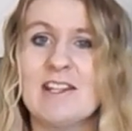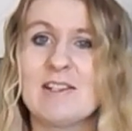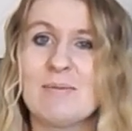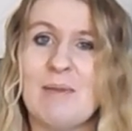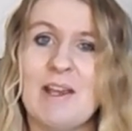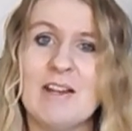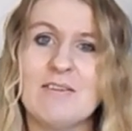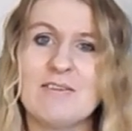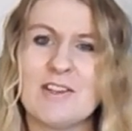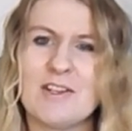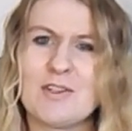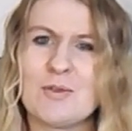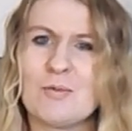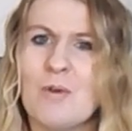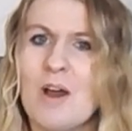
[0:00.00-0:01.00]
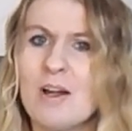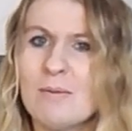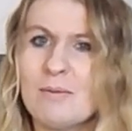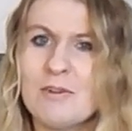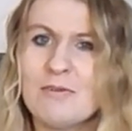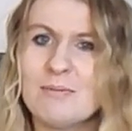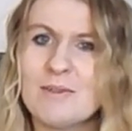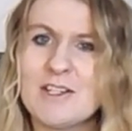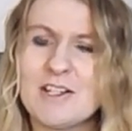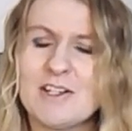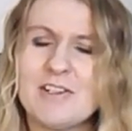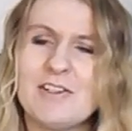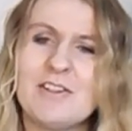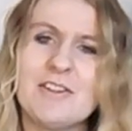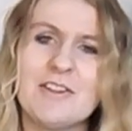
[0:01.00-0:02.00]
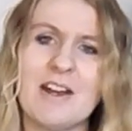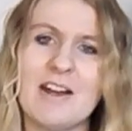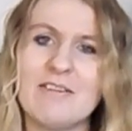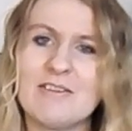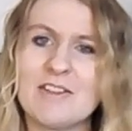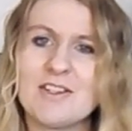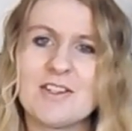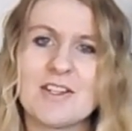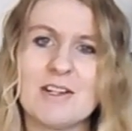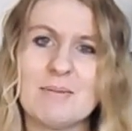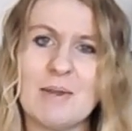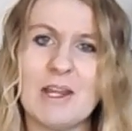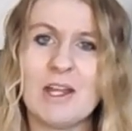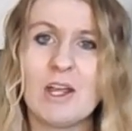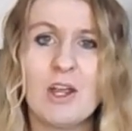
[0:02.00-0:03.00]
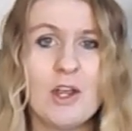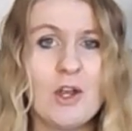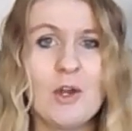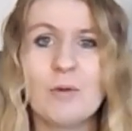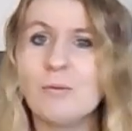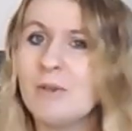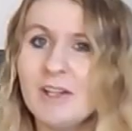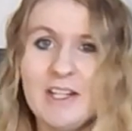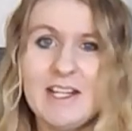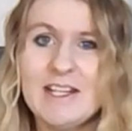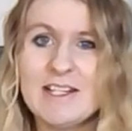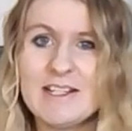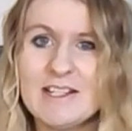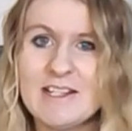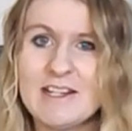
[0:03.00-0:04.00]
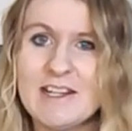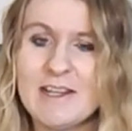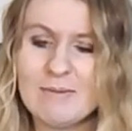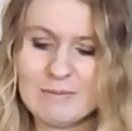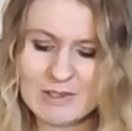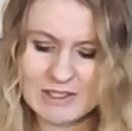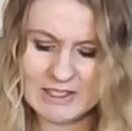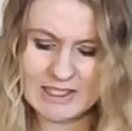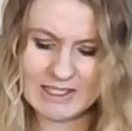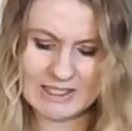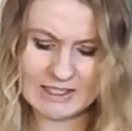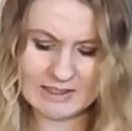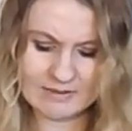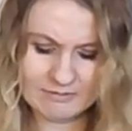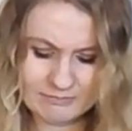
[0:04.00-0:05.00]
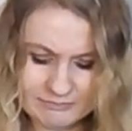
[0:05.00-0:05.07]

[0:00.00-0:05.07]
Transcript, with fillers: It's made of this waterproof material that I feel is going to be really easy to keep clean.